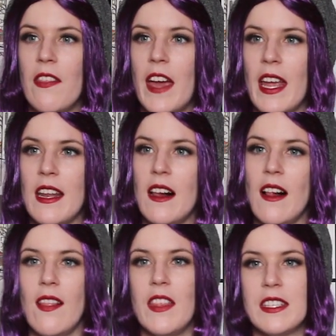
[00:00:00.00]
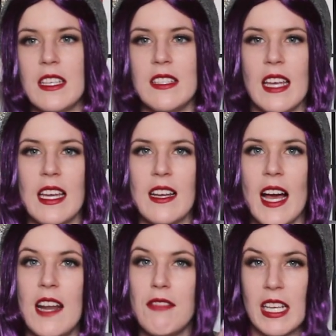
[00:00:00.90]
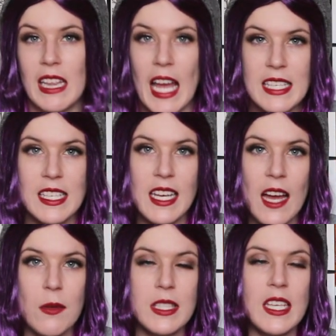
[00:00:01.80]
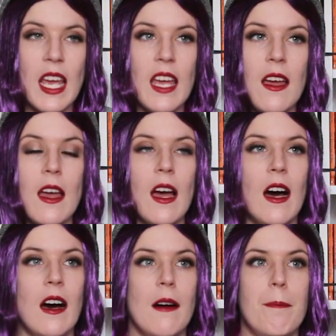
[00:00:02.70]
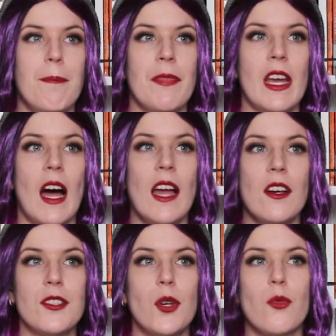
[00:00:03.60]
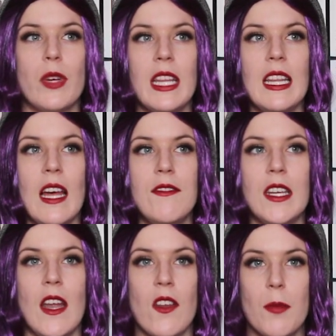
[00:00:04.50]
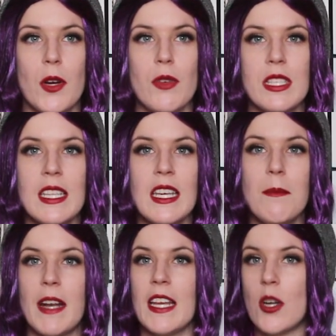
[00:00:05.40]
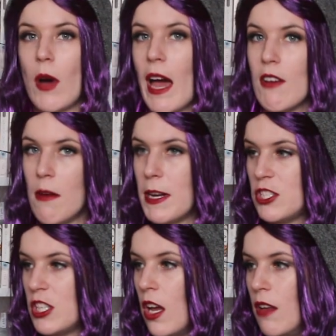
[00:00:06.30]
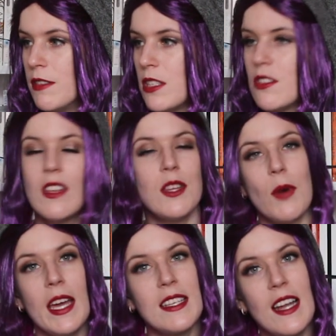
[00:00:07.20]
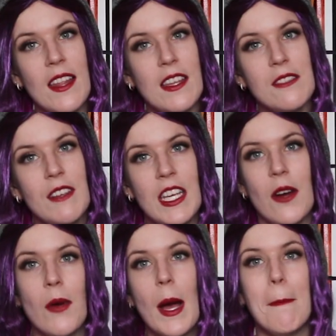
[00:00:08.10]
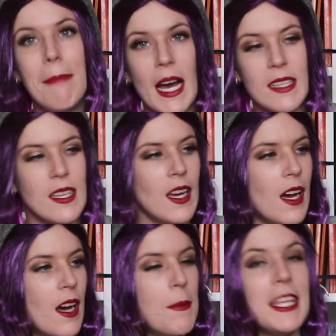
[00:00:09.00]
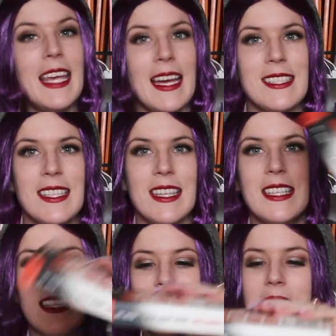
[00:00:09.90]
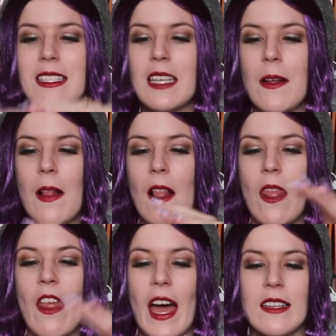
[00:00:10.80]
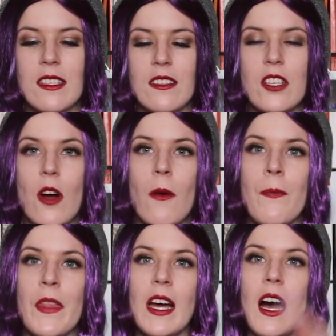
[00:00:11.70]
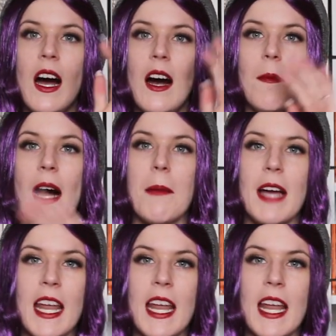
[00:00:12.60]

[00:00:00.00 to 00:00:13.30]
then this is like kind of the classic, I would say. Um, I also really loved another book recently, but I don't have it on my shelves, so that's why it's not in this video. But um, yes, this is that. So um, I'm